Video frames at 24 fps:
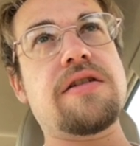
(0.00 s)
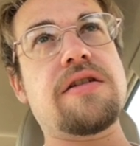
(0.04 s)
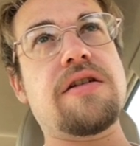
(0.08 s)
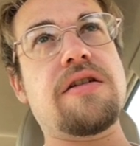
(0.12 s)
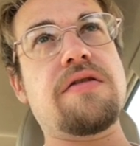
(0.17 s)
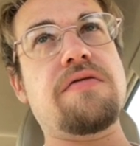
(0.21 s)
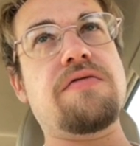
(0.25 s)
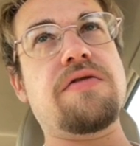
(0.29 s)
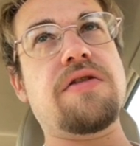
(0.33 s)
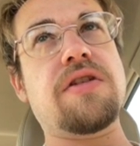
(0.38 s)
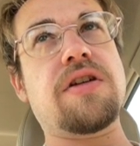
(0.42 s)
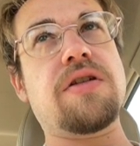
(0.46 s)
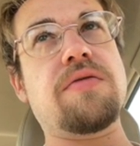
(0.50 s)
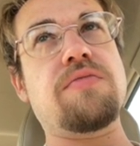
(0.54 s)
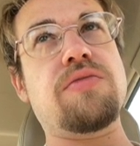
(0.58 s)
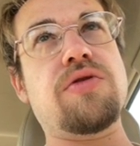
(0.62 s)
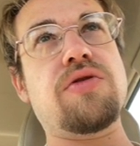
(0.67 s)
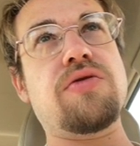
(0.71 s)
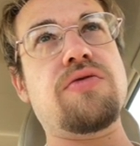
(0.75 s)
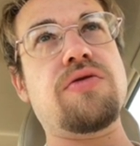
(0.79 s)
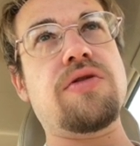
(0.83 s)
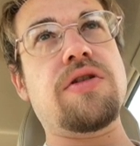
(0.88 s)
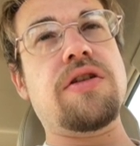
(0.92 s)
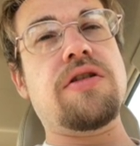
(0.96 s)
of the
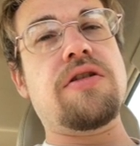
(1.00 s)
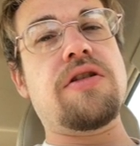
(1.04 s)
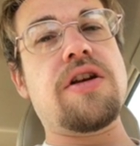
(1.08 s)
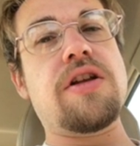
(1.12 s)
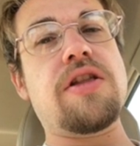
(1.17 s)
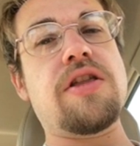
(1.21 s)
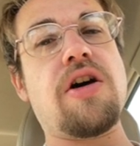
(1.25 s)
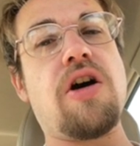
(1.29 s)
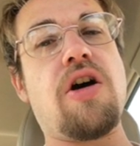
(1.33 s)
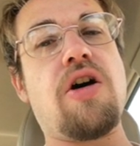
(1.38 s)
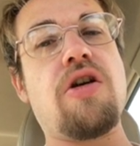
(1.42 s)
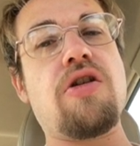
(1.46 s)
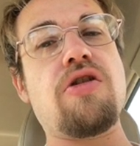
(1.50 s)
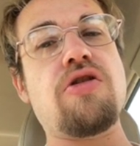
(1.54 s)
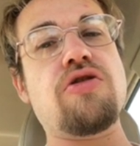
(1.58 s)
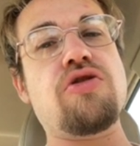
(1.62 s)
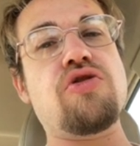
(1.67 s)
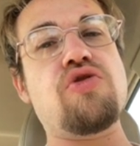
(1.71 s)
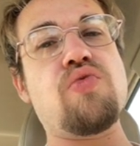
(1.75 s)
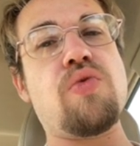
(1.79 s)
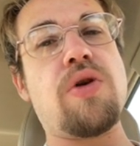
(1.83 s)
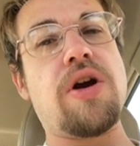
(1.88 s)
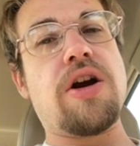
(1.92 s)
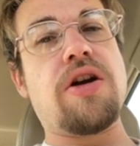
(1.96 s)
computer and the
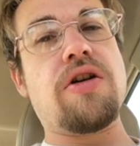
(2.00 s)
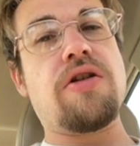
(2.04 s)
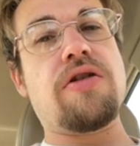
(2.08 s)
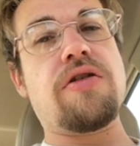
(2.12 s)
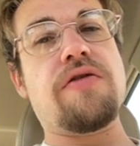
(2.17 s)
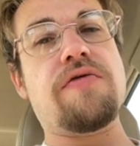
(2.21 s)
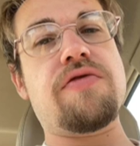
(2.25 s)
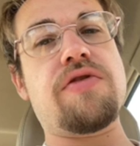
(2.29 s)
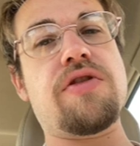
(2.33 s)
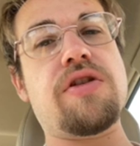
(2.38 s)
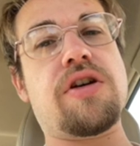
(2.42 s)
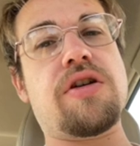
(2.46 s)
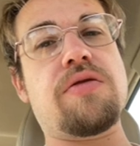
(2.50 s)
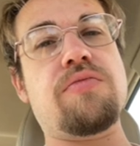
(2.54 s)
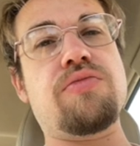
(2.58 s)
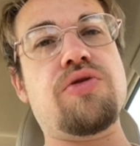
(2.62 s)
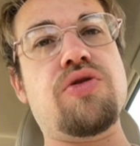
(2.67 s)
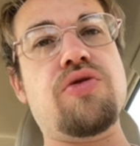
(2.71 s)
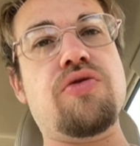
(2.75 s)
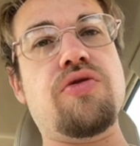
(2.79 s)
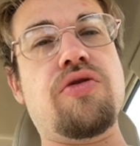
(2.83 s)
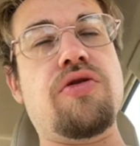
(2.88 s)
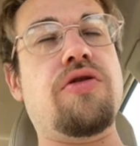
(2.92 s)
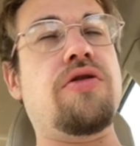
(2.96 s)
hardware of the
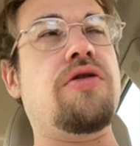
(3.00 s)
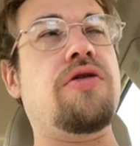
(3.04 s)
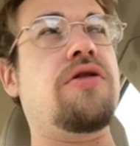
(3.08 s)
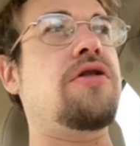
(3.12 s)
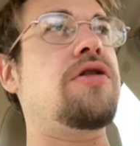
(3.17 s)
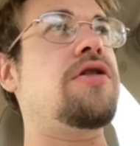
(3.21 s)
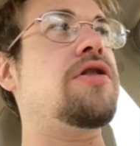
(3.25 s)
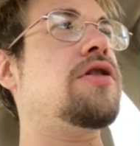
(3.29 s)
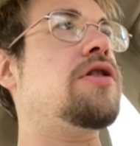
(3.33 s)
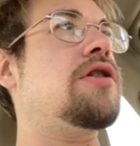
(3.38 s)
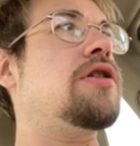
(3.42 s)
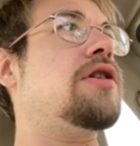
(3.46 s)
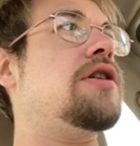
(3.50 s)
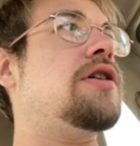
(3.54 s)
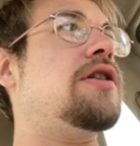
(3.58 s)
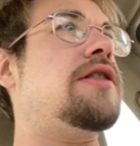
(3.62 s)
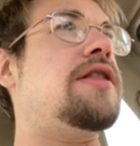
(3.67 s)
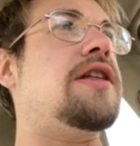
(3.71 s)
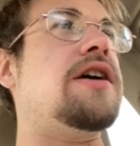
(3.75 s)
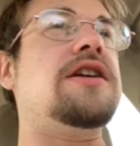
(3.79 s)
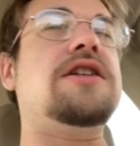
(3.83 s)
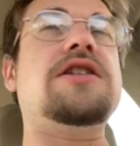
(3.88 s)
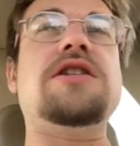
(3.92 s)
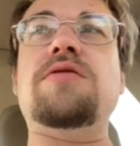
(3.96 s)
computer.
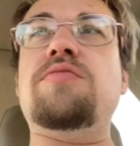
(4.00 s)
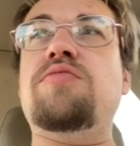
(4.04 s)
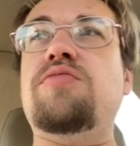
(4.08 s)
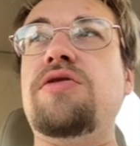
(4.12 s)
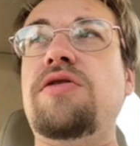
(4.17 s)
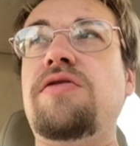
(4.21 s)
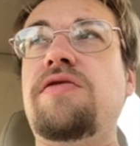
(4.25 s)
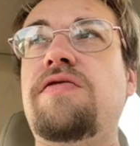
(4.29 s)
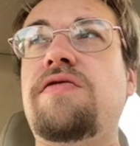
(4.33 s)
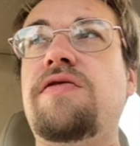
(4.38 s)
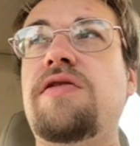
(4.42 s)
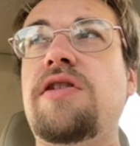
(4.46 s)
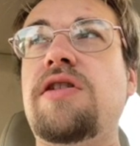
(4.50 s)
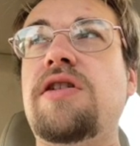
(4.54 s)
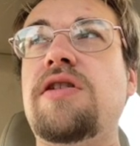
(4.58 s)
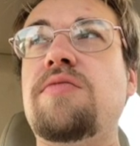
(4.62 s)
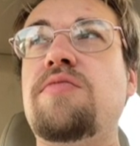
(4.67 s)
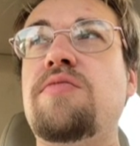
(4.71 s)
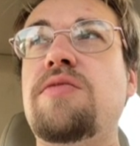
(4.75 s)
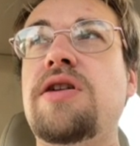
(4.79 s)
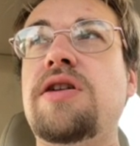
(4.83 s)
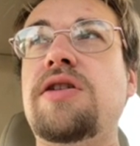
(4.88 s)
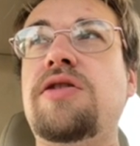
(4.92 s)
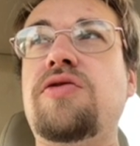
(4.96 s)
That should be
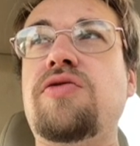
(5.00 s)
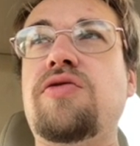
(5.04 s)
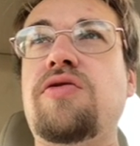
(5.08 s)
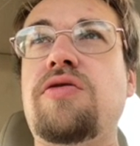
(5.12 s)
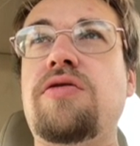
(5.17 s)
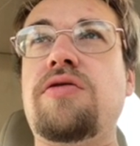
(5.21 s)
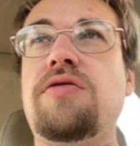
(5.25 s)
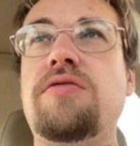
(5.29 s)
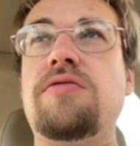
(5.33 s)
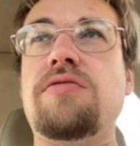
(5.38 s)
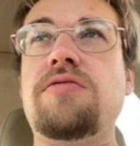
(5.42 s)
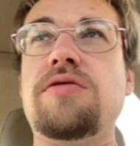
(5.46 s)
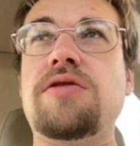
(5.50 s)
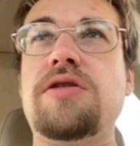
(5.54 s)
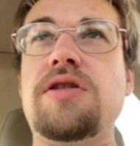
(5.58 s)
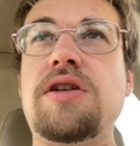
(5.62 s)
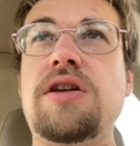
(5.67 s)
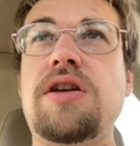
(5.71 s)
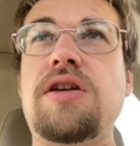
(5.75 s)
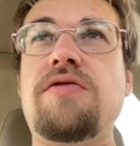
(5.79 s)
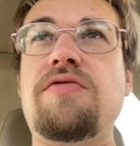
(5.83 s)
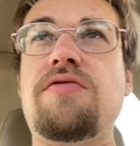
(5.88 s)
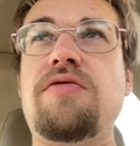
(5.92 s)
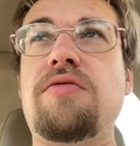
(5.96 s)
fundamental to
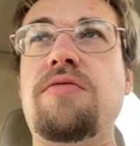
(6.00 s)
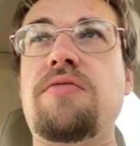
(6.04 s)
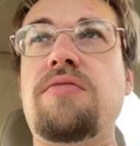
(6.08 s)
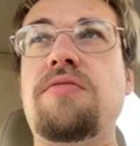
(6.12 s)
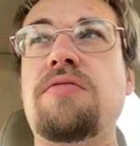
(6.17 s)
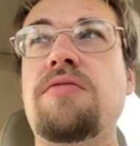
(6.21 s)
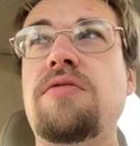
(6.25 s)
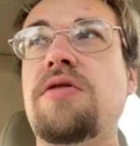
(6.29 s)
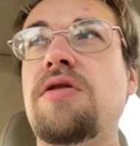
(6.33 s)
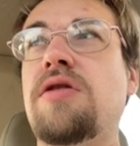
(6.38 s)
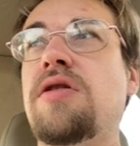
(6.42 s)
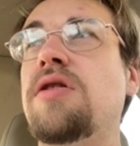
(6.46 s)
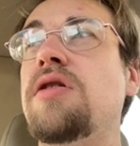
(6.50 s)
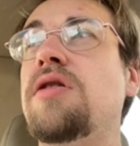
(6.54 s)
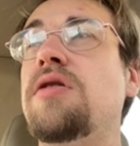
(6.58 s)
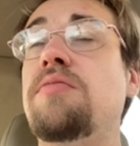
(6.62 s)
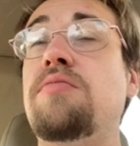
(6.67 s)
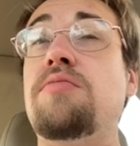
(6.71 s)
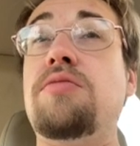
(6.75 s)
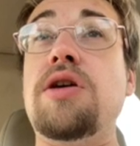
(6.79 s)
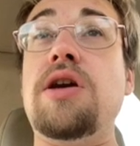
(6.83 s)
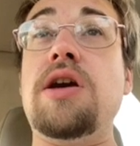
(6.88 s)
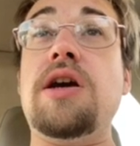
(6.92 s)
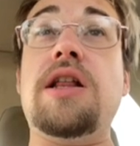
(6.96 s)
even
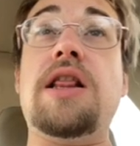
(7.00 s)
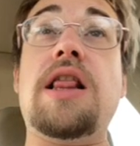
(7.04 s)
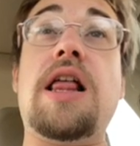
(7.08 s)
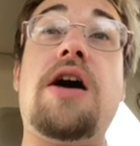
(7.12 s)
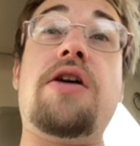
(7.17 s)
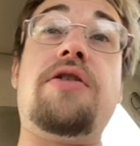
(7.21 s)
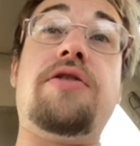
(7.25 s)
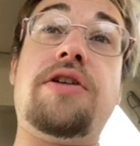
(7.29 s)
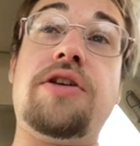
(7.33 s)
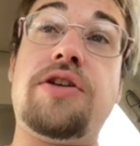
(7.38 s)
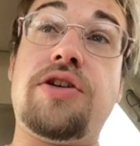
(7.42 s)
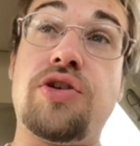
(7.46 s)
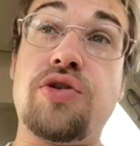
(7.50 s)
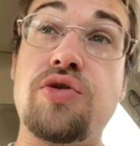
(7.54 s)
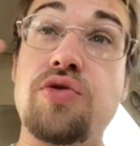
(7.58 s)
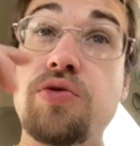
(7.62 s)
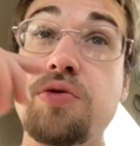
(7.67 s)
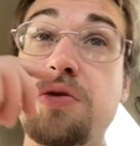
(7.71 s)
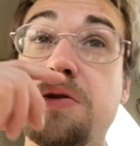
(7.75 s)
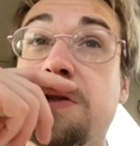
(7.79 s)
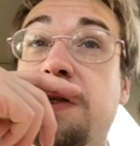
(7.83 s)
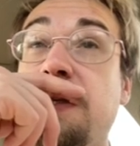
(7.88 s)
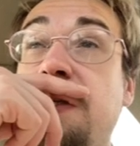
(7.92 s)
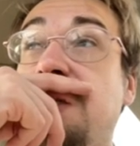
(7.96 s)
being allowed to
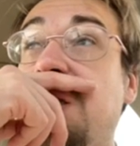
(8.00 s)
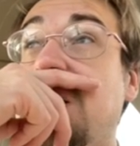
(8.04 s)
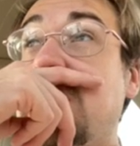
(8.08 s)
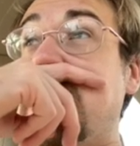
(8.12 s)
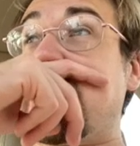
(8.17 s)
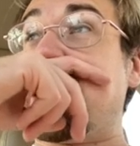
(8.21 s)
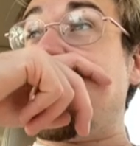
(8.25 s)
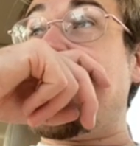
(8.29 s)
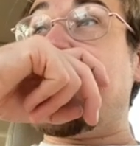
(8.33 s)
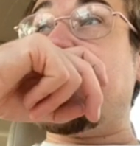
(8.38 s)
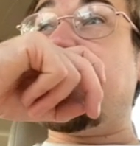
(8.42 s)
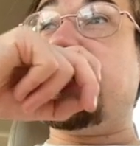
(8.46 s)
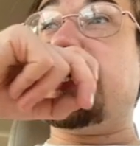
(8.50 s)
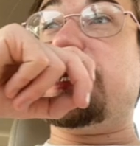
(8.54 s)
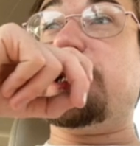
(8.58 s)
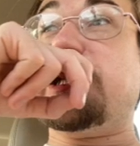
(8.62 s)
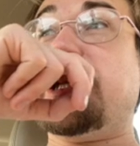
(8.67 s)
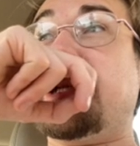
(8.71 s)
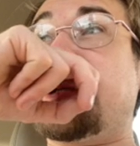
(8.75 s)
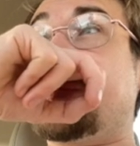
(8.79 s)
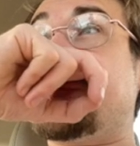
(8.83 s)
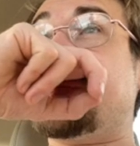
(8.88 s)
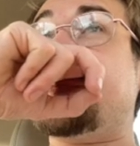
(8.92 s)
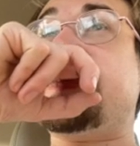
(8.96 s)
use the technology.